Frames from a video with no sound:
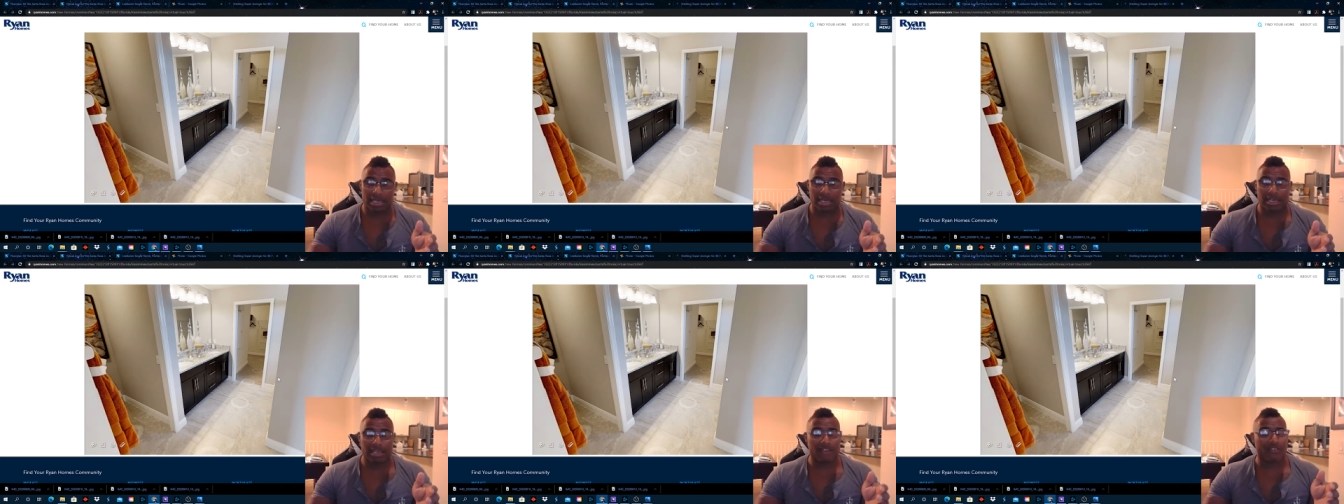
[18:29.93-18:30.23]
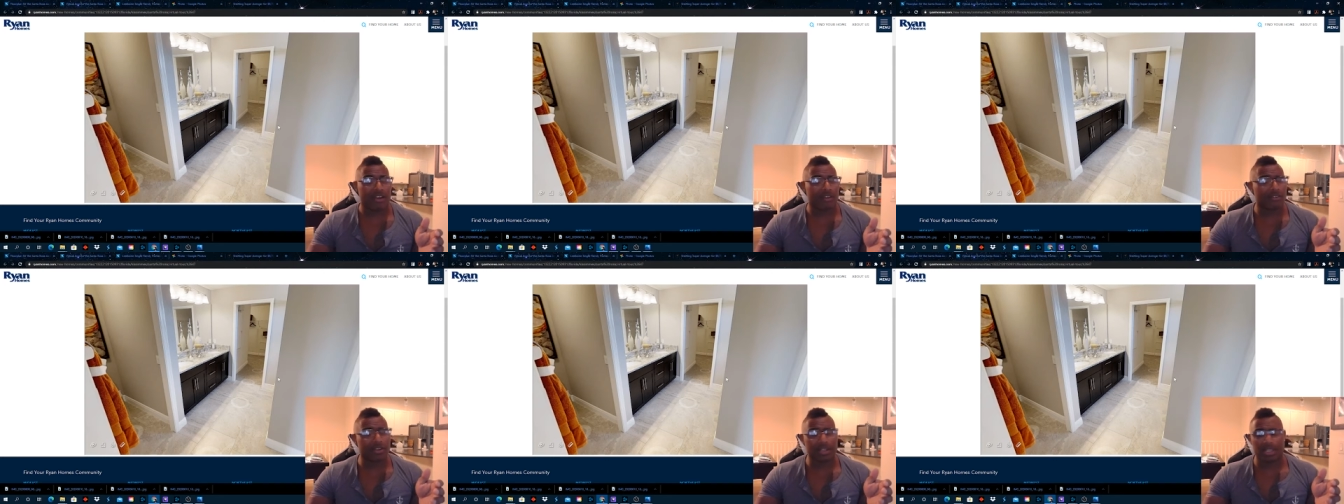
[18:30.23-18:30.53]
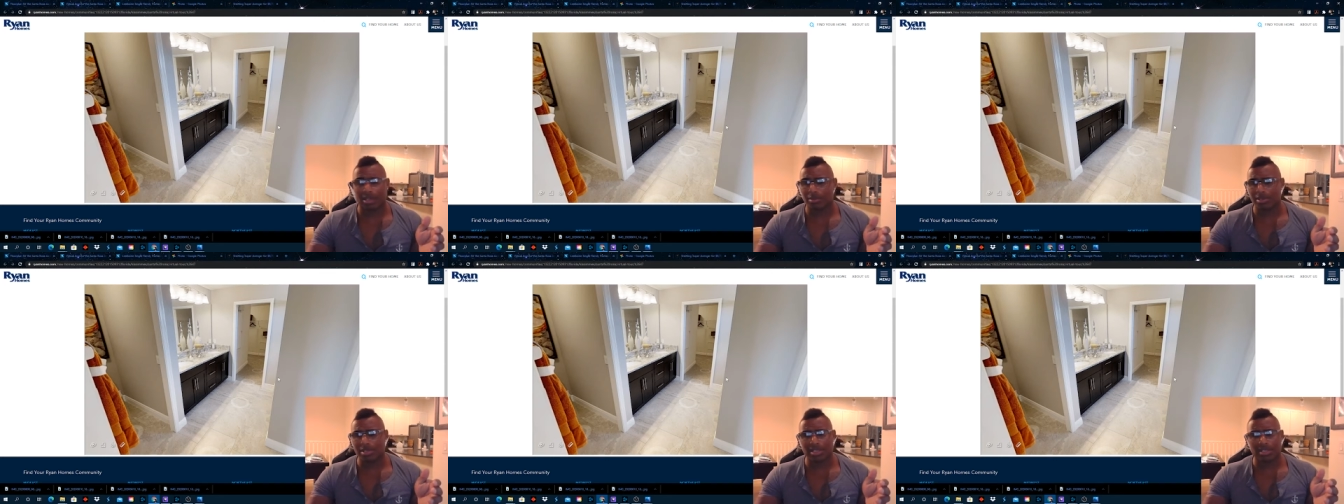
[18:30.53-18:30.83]
if
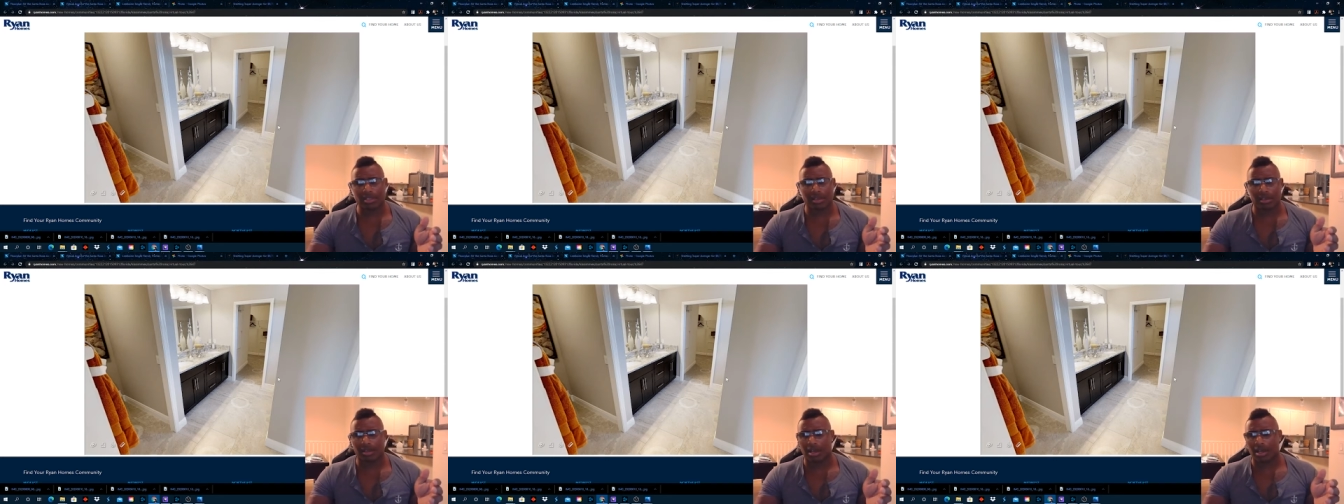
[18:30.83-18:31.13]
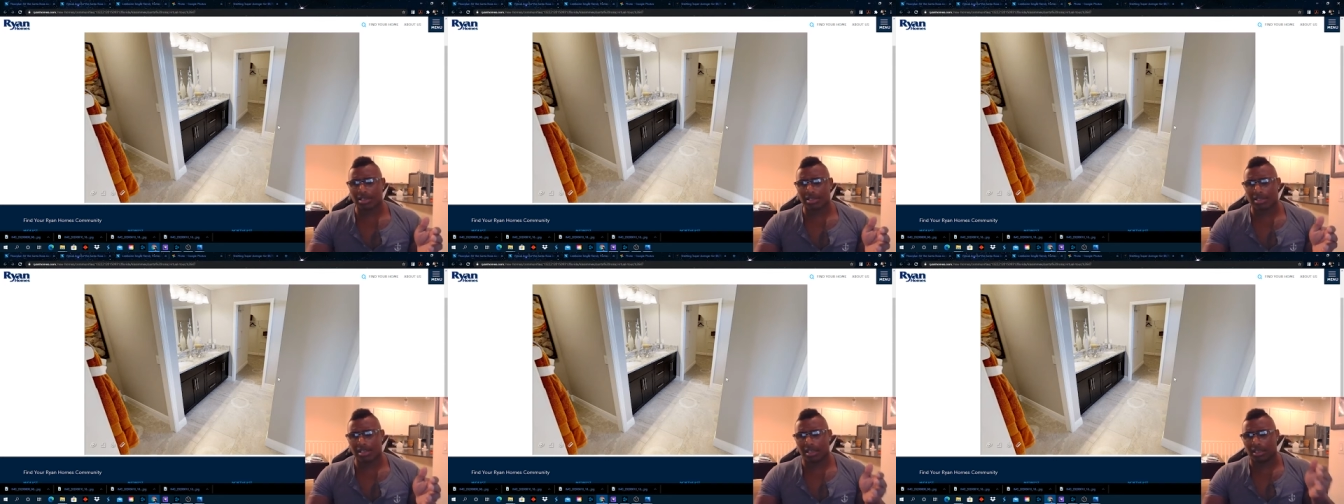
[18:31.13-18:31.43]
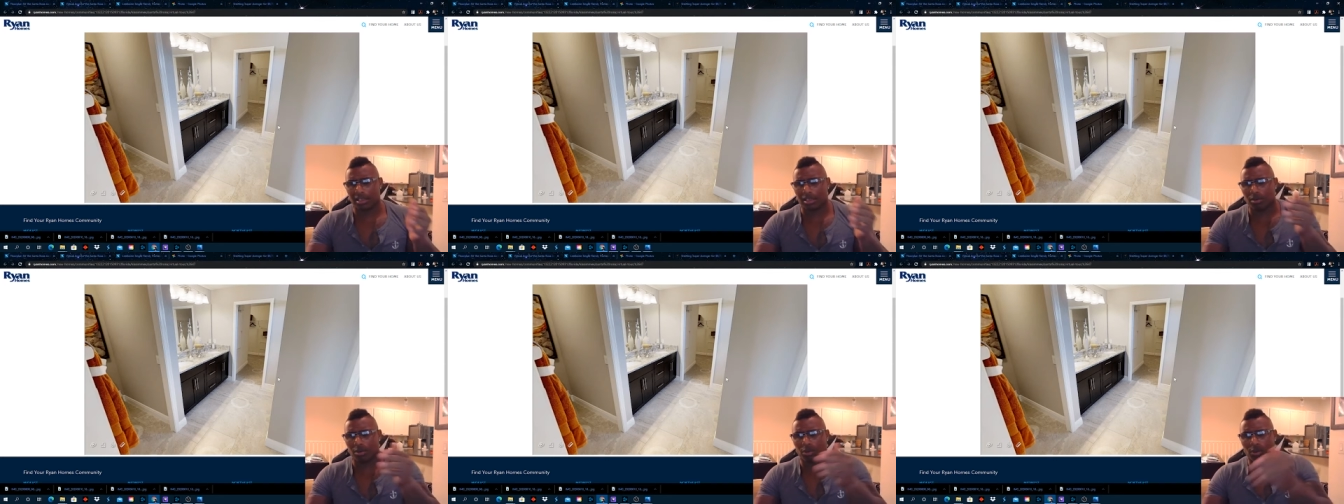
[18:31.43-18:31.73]
everything was in the closet,
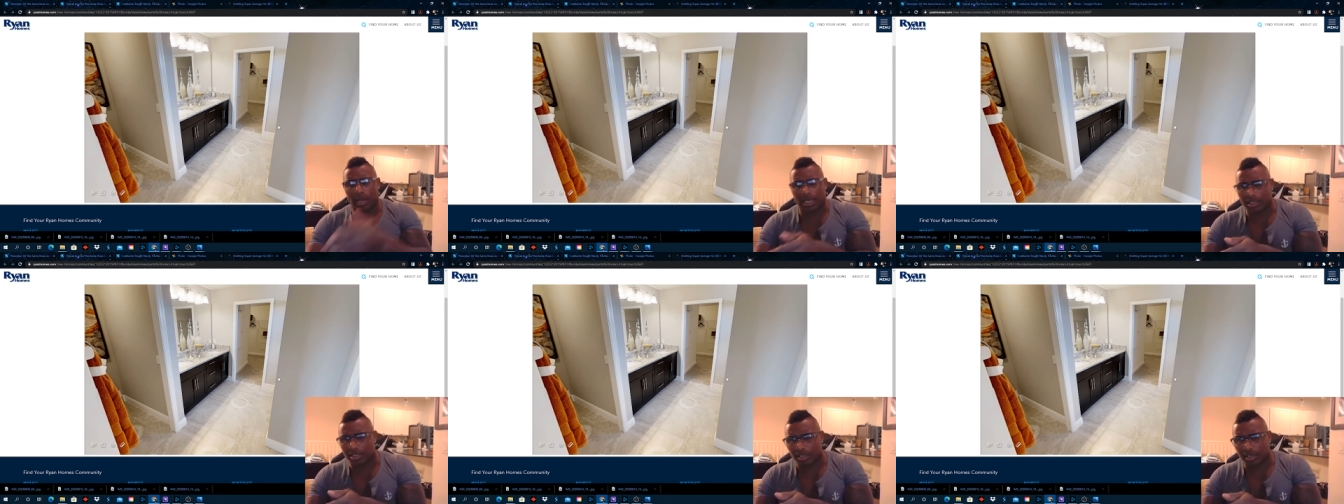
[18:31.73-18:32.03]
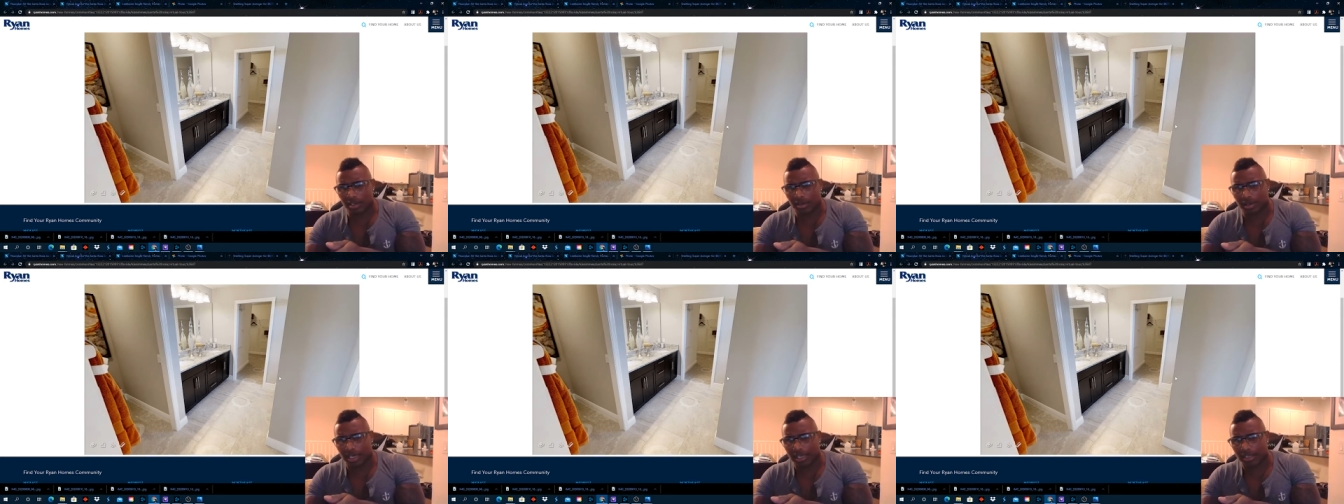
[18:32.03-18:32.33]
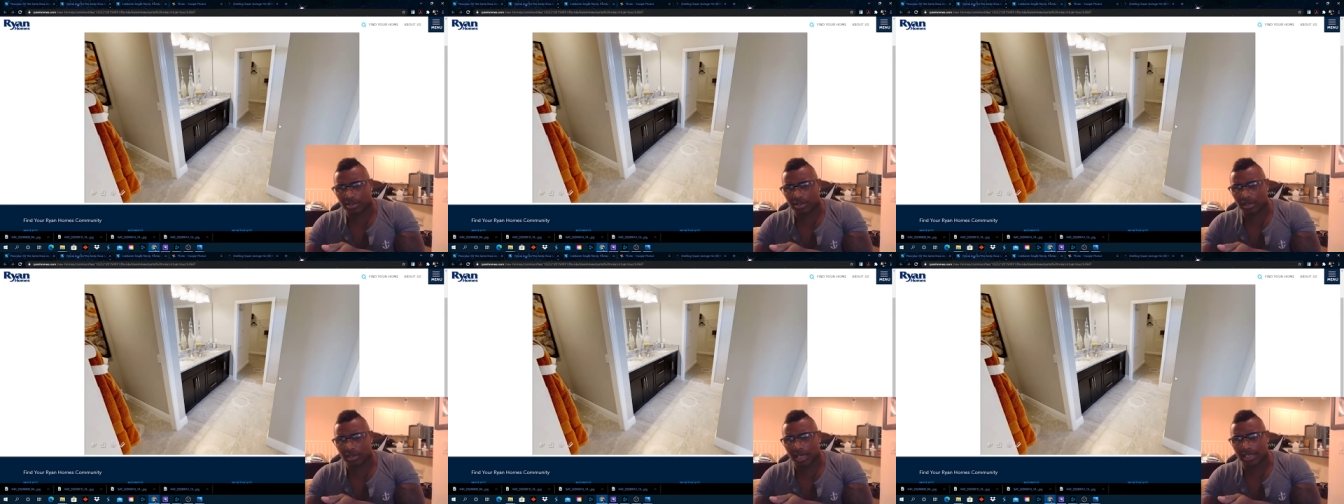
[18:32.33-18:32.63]
you went to go
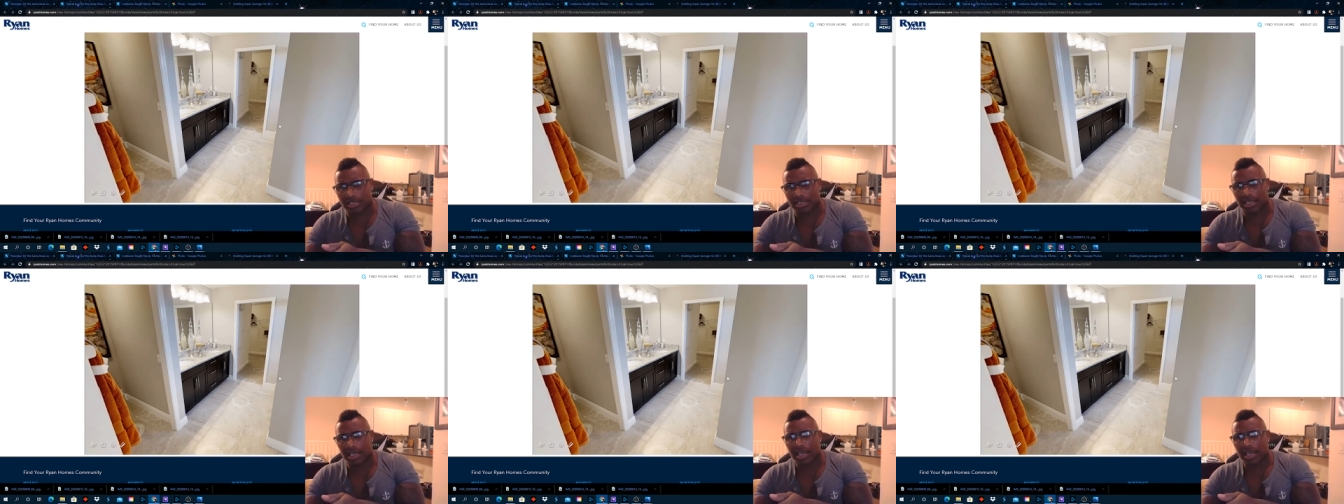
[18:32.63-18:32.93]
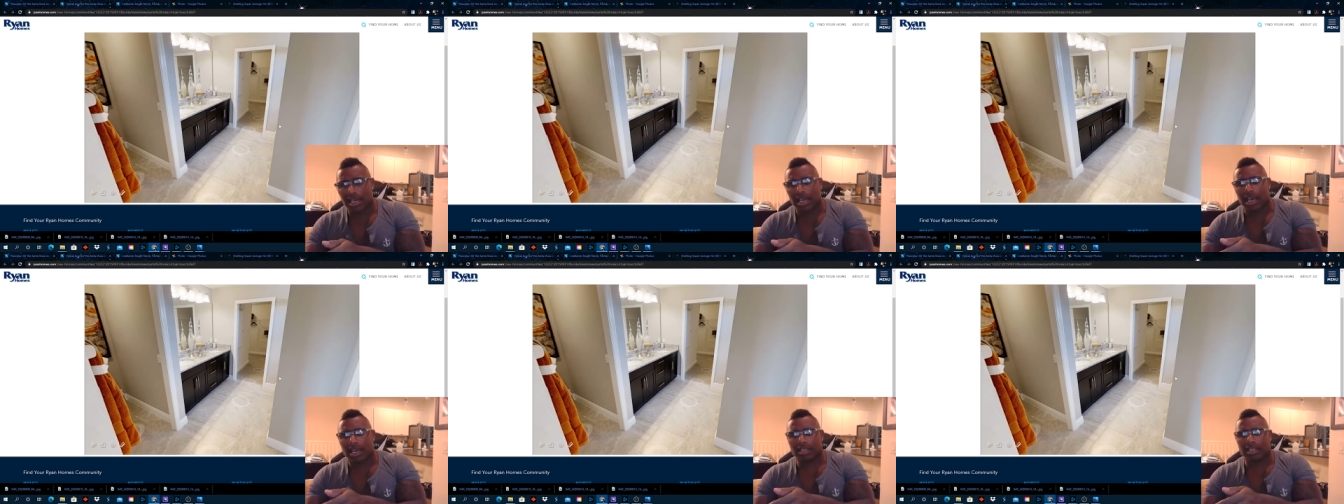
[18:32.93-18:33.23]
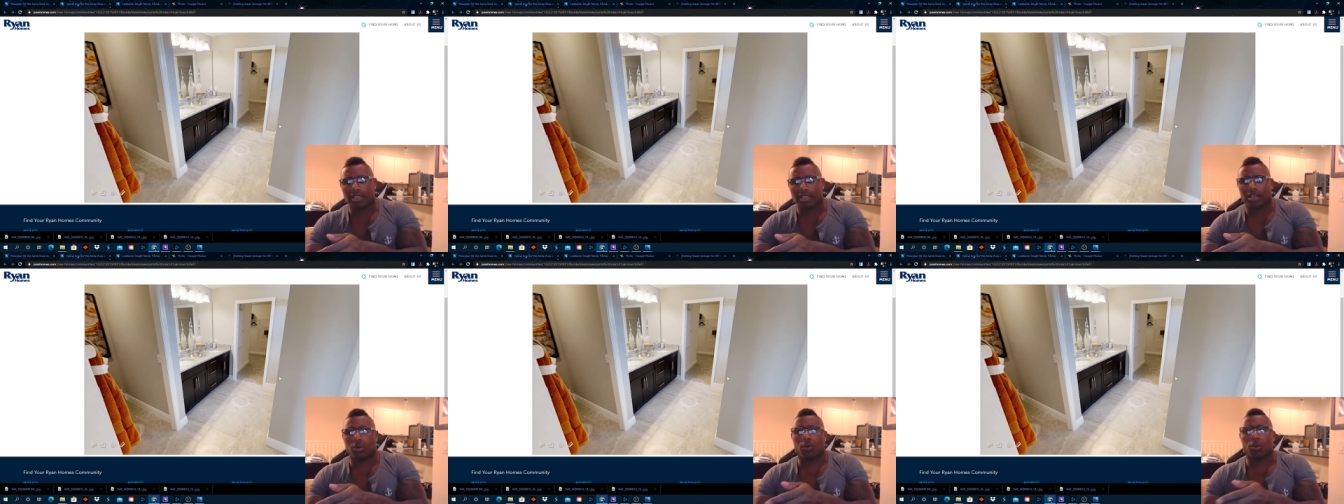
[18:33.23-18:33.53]
get dressed, and
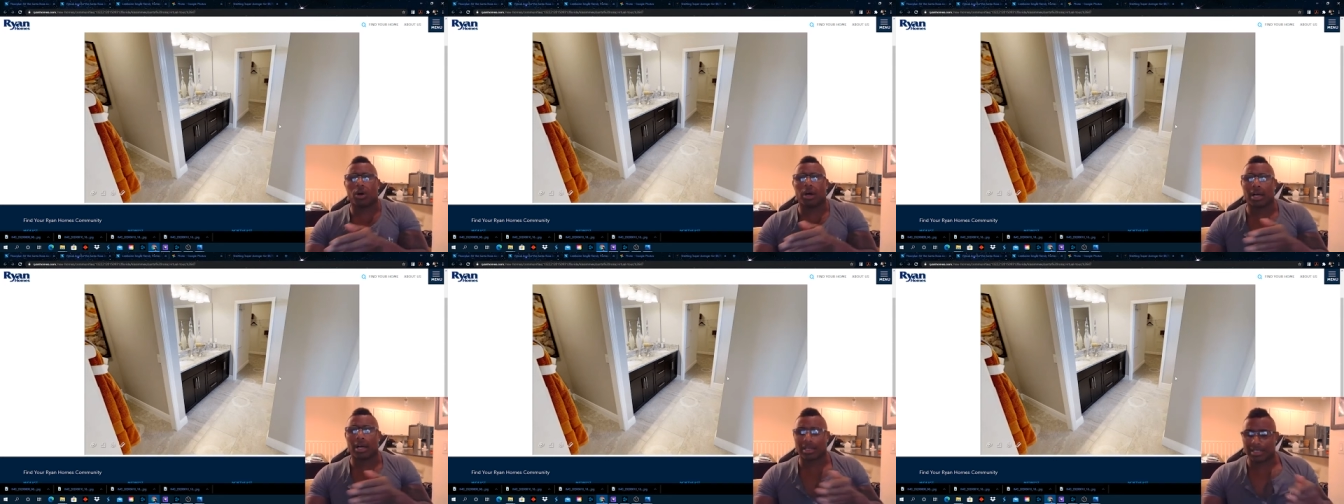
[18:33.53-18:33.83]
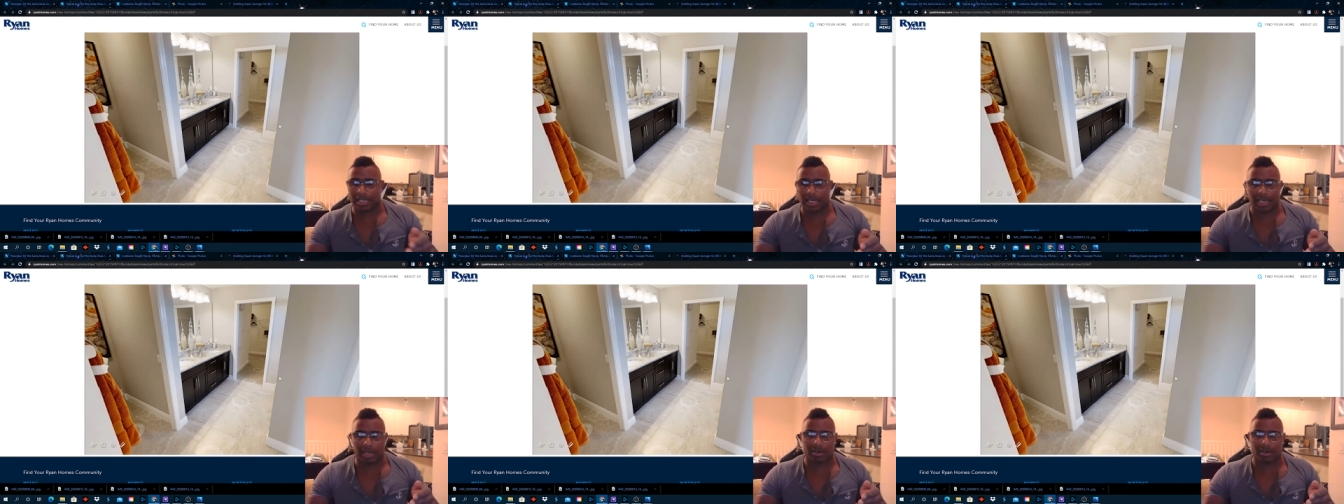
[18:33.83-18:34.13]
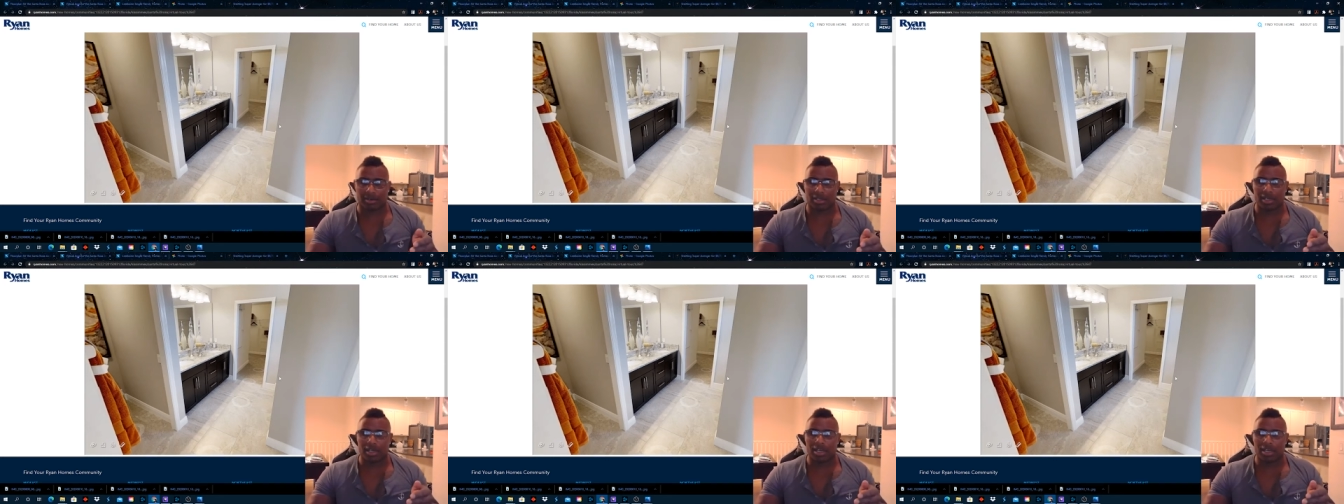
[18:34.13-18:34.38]
then you walked out